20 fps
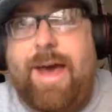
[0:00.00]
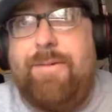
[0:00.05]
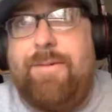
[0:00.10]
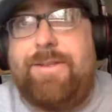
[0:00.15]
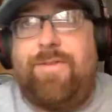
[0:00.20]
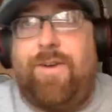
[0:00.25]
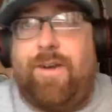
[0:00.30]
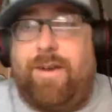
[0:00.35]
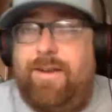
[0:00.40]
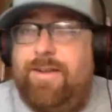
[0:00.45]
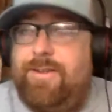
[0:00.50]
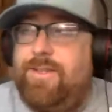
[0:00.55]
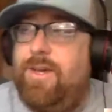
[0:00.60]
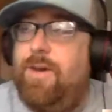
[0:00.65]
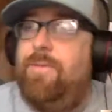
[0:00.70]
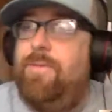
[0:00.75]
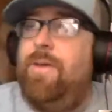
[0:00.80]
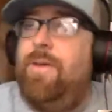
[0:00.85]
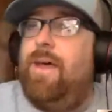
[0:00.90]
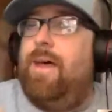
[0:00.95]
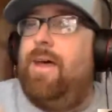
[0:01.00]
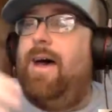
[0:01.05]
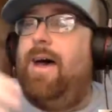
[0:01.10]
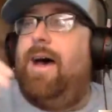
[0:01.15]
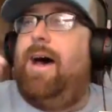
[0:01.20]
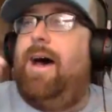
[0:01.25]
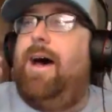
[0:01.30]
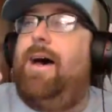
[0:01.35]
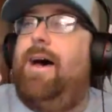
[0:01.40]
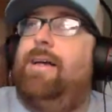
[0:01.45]
one's fun. So
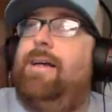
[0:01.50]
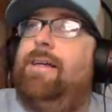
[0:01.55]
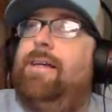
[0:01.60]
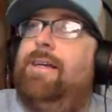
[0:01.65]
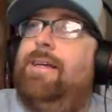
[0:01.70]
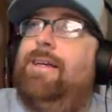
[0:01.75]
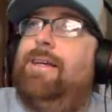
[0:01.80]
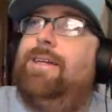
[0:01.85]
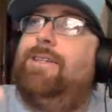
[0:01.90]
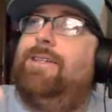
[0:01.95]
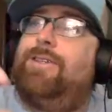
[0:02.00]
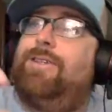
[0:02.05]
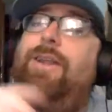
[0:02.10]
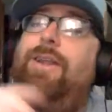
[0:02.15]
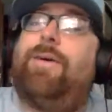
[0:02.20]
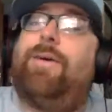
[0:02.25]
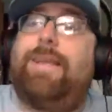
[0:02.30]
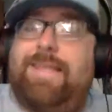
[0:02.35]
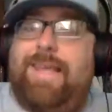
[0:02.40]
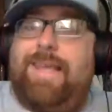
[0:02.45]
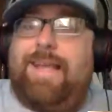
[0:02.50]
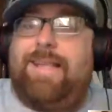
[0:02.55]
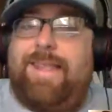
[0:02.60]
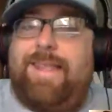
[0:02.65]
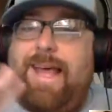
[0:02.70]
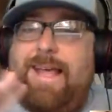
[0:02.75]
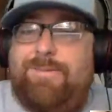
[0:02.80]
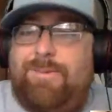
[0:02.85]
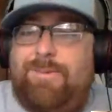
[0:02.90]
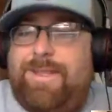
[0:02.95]
anyways,
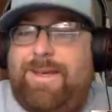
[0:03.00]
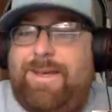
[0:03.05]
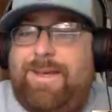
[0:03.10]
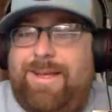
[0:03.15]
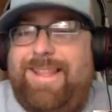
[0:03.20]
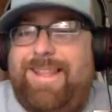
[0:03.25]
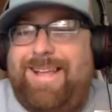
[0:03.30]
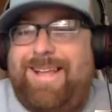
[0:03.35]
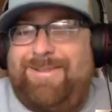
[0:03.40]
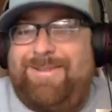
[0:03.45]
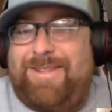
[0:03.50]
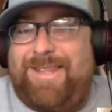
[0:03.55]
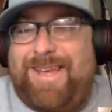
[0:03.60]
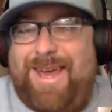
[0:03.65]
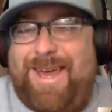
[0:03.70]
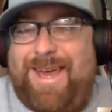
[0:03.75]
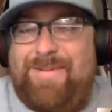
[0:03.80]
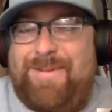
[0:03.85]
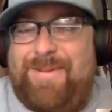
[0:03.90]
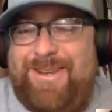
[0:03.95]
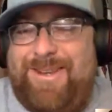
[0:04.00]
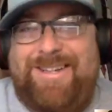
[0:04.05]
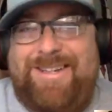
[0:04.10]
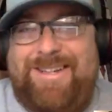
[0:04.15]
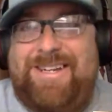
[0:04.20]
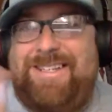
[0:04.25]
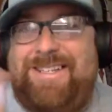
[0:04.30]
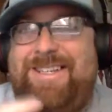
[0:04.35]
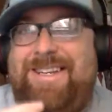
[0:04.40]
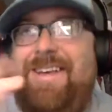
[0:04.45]
that's what the game is. Sorry,
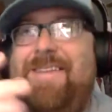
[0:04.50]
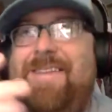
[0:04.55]
Jason.